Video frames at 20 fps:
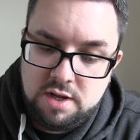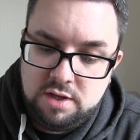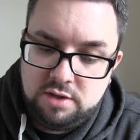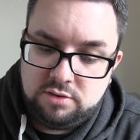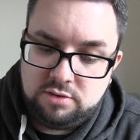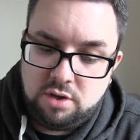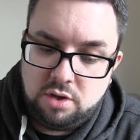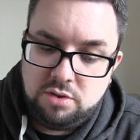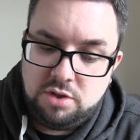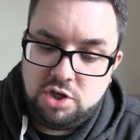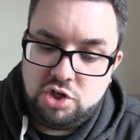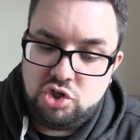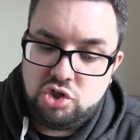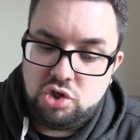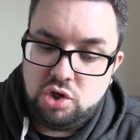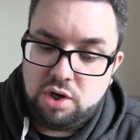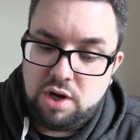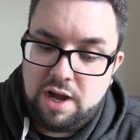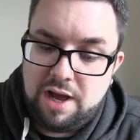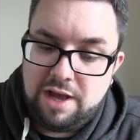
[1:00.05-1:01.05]
So the
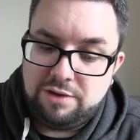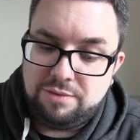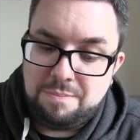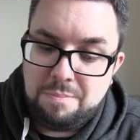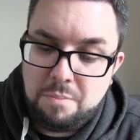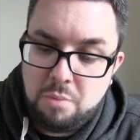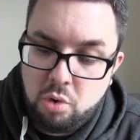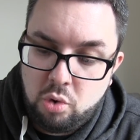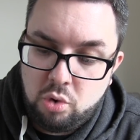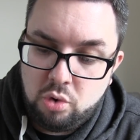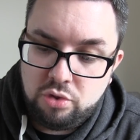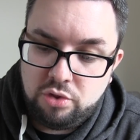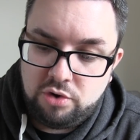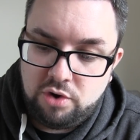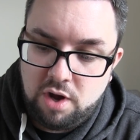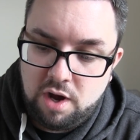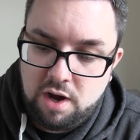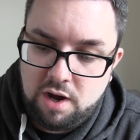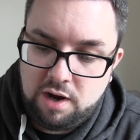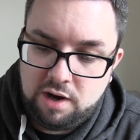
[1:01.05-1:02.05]
sugar has more than
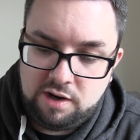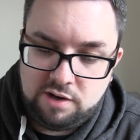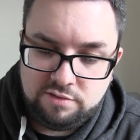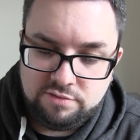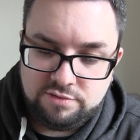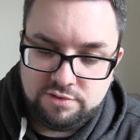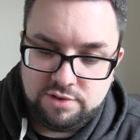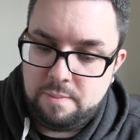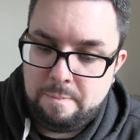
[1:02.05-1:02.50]
halved.